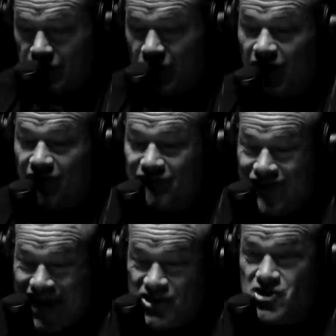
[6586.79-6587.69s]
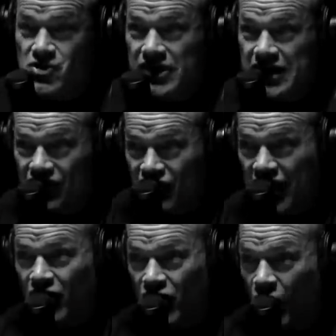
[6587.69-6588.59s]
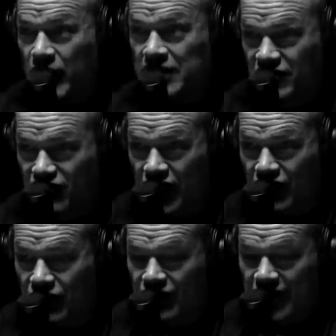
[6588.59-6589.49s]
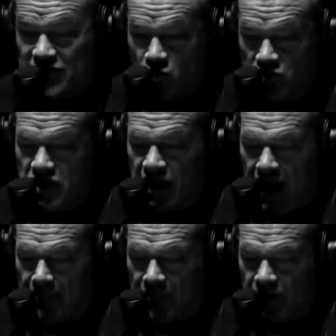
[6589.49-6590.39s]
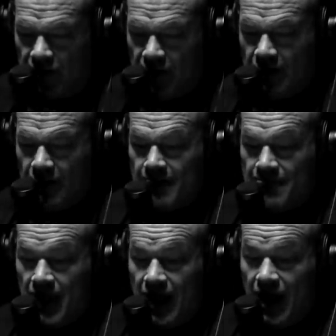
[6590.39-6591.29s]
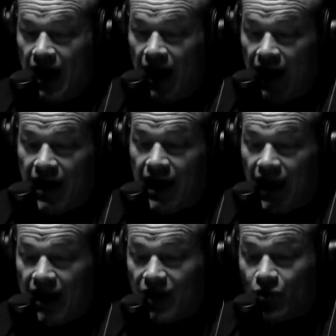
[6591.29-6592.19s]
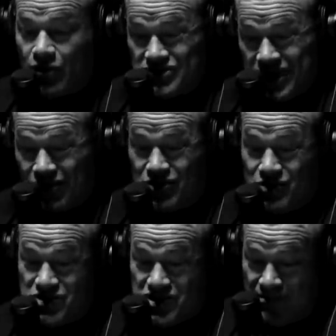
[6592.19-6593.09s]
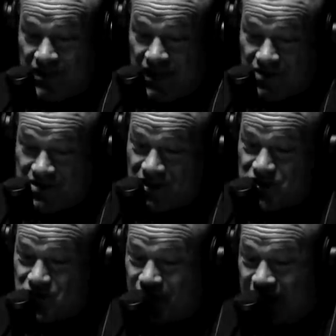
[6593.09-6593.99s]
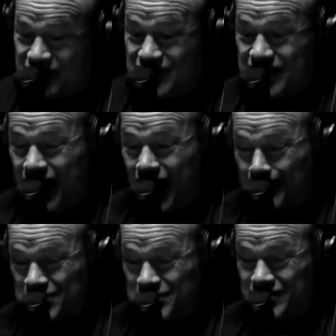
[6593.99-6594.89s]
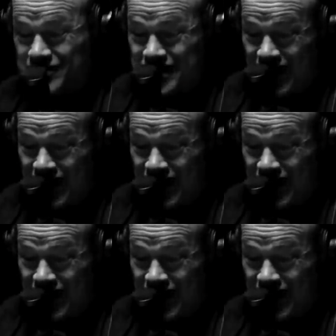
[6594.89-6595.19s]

but eventually they are going to fail. That's what's going to happen. And I will tell you something else that is true, and that is the opposite is